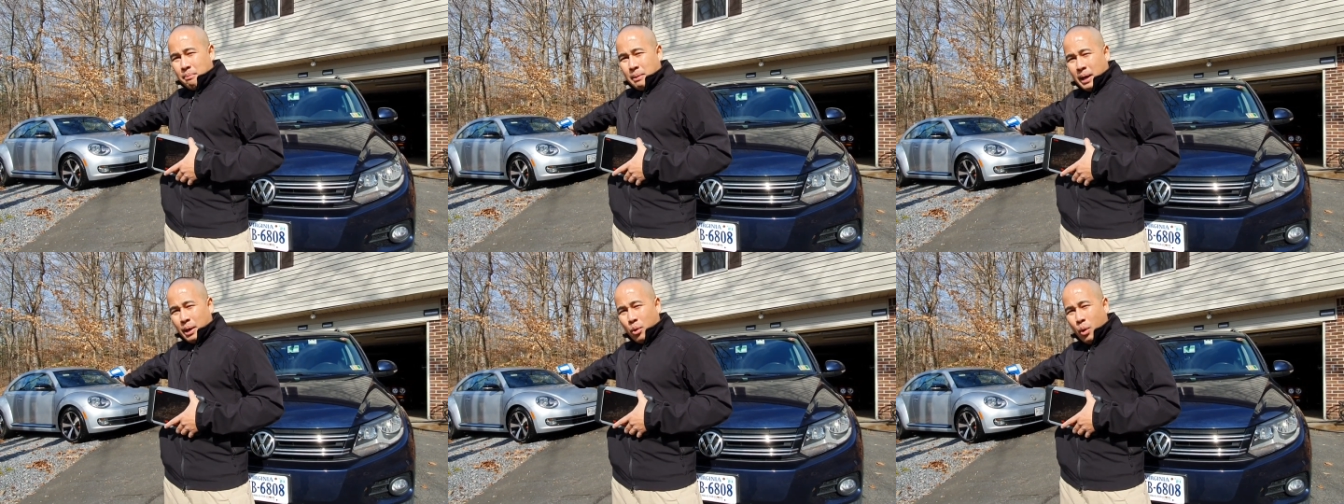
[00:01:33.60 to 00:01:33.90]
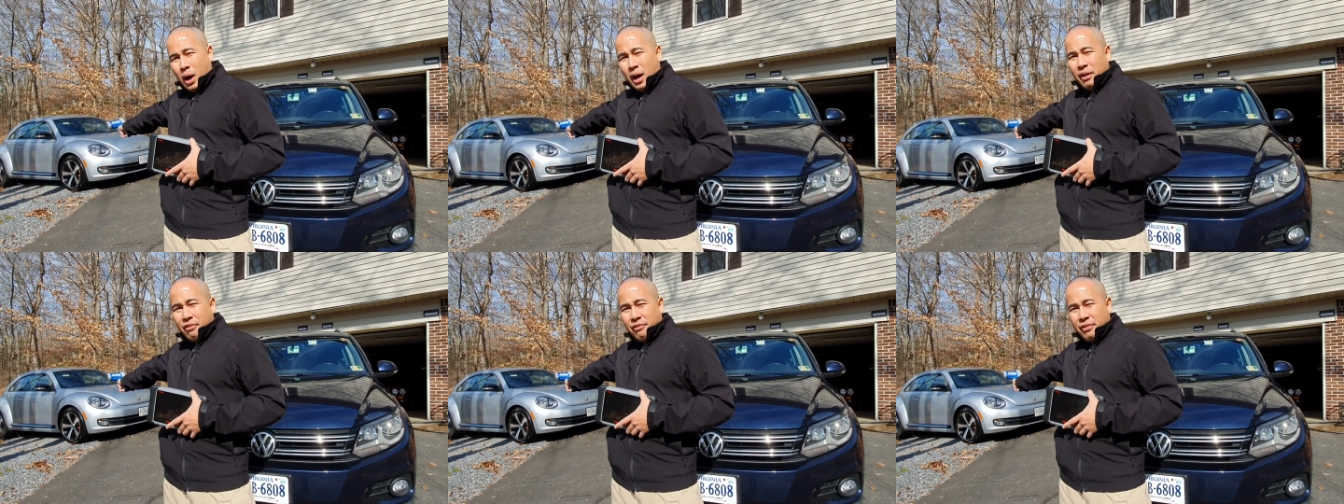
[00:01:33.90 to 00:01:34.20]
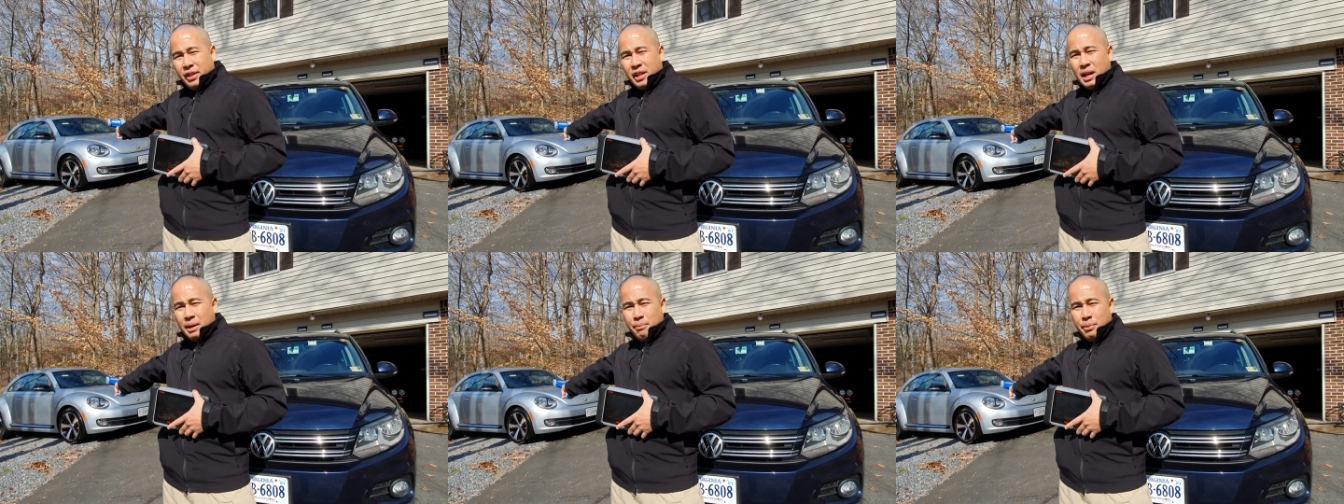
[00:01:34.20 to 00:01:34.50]
wife
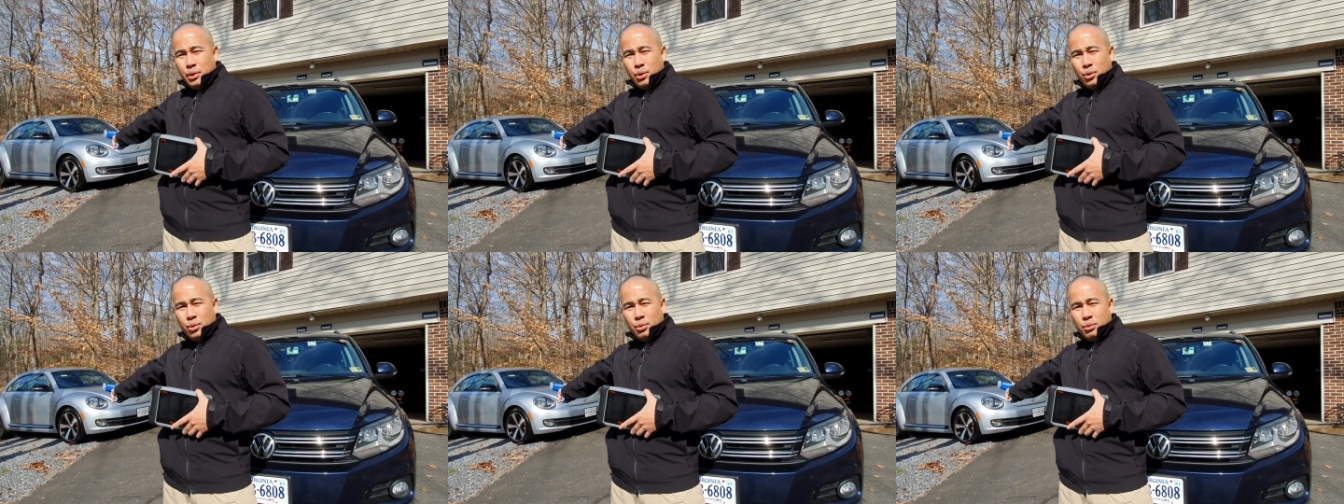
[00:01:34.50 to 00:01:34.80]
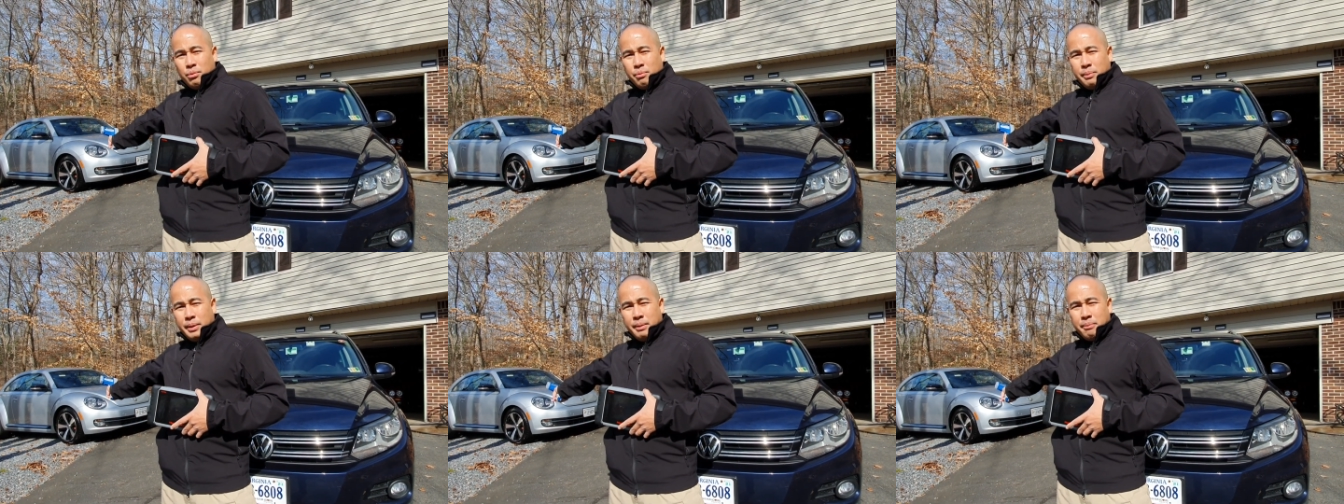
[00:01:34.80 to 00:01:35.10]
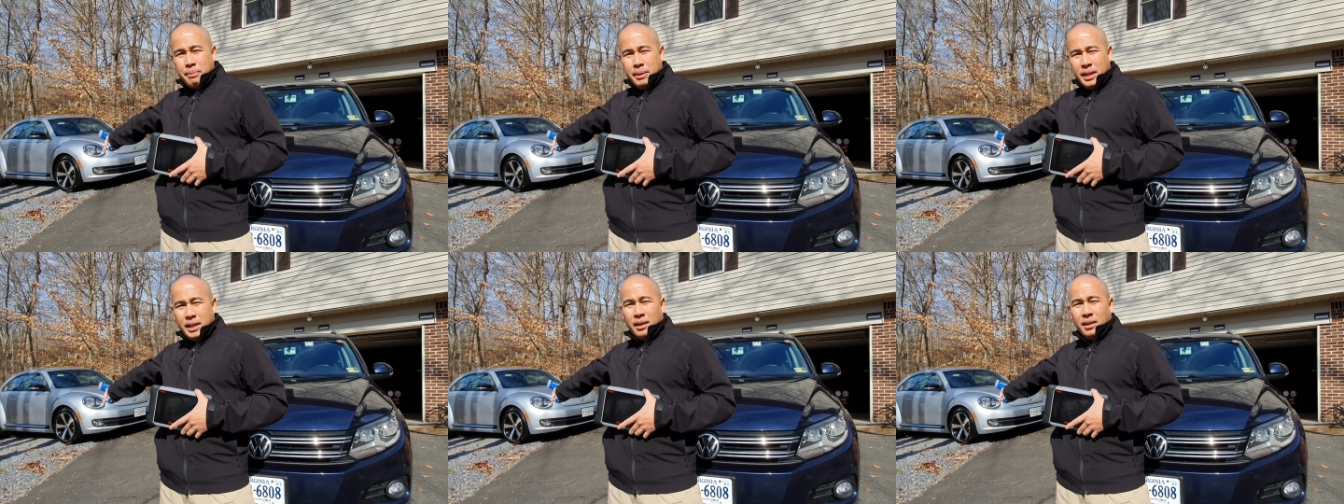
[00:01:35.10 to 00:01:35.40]
VW
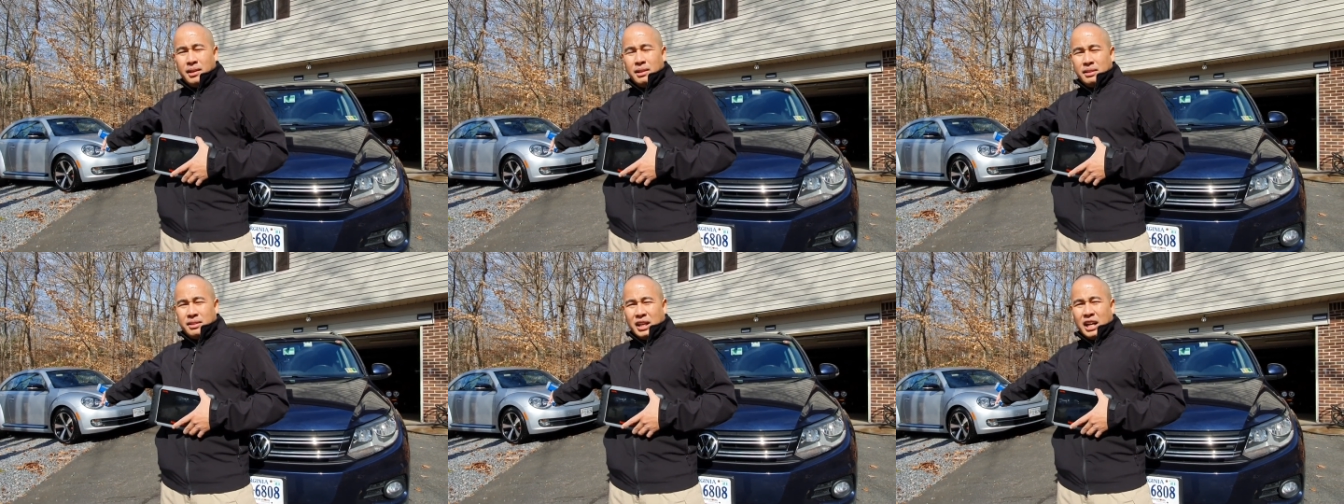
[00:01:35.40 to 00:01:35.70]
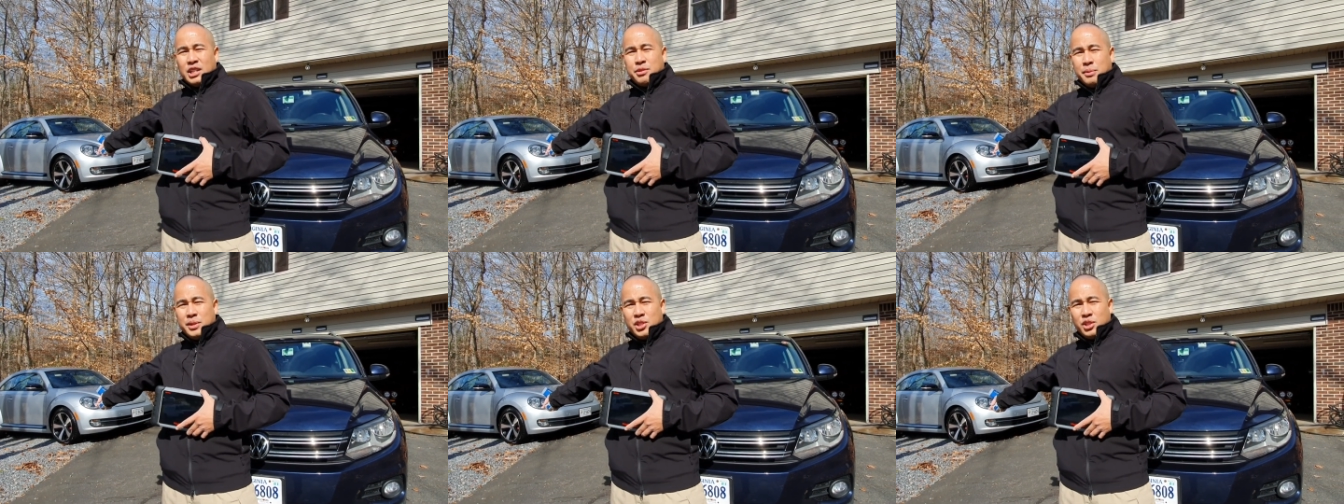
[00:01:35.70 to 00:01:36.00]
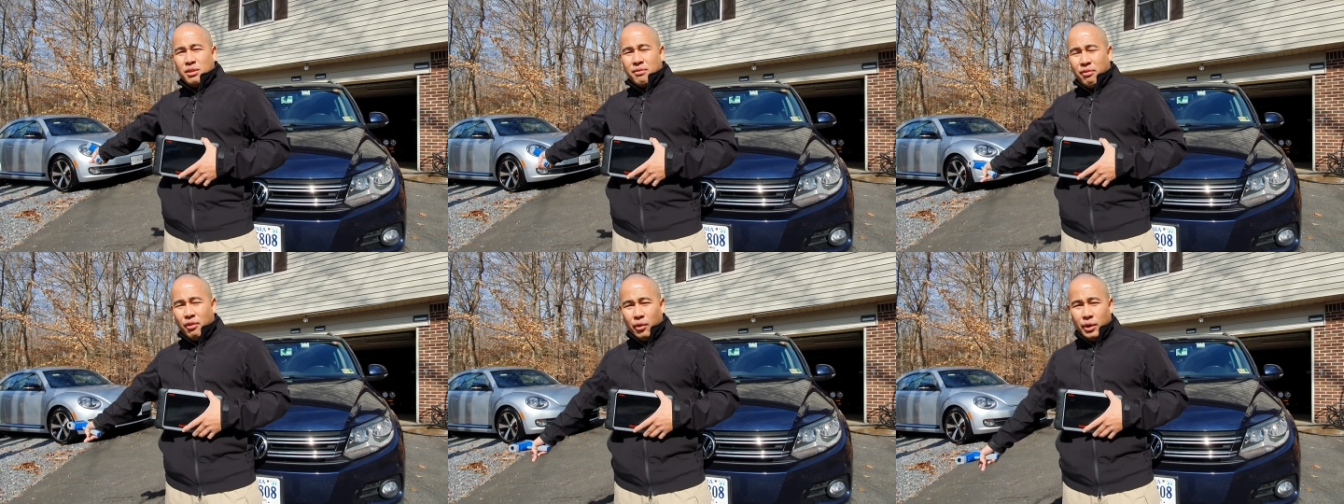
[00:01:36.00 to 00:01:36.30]
Beetle
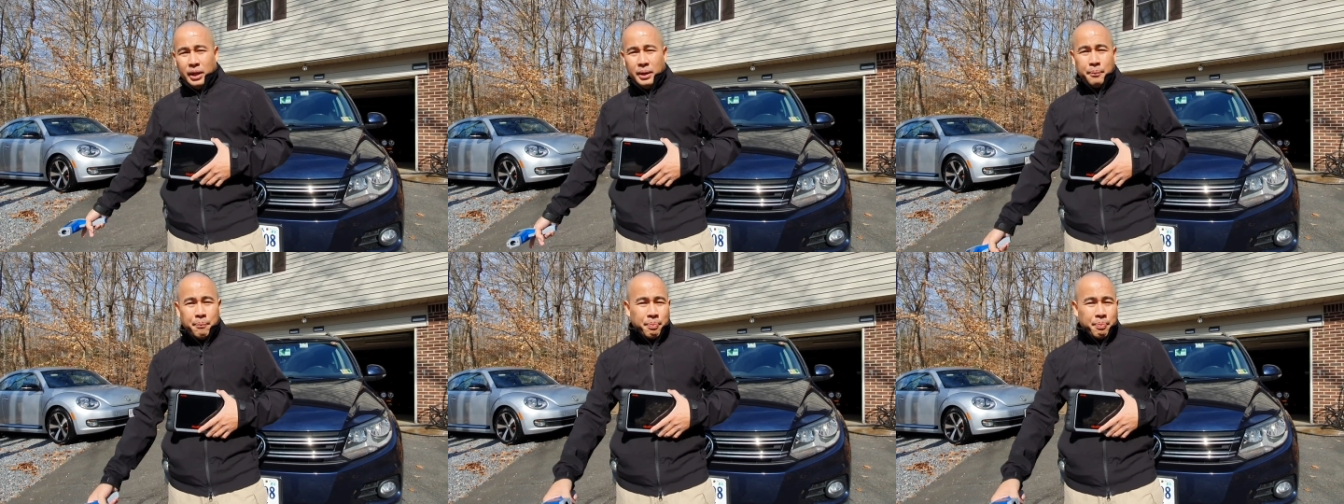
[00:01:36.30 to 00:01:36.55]
transmission fluid.